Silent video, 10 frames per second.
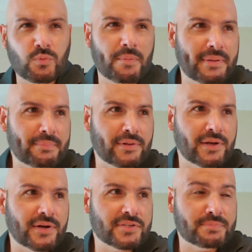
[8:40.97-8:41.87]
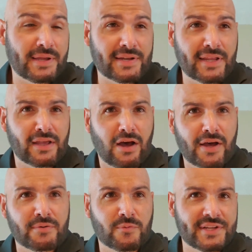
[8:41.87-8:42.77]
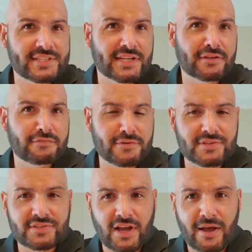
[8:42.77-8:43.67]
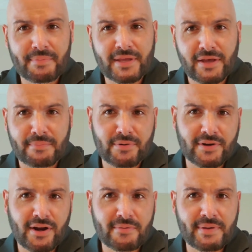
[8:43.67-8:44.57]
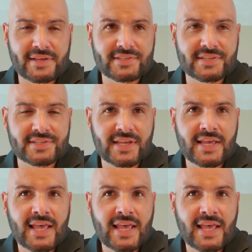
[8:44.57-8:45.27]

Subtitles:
what people are spending on retail versus hobby on a per card basis,